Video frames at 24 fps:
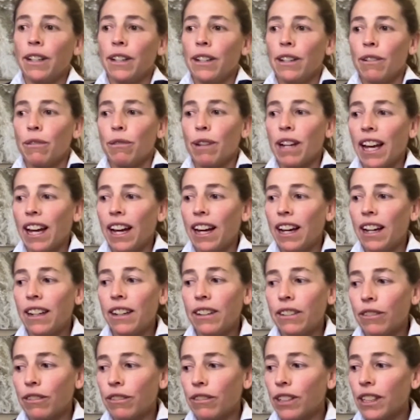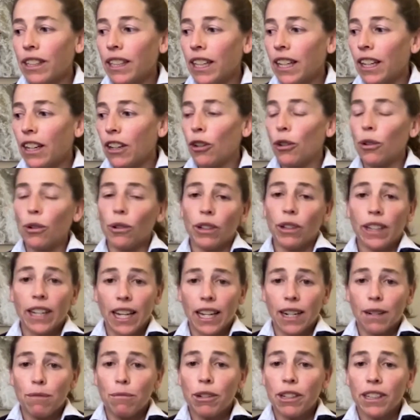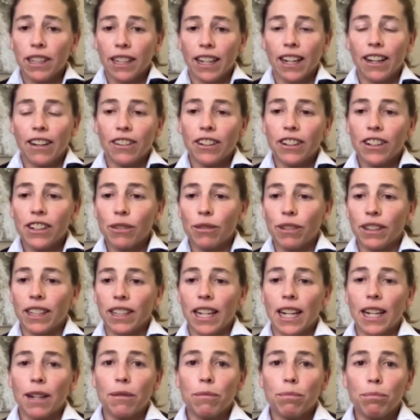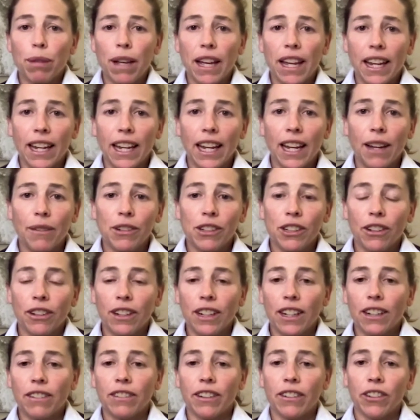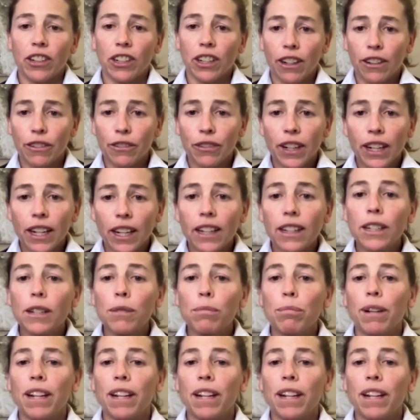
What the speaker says: We had really cool animal encounters with like pink Amazonian river dolphins, but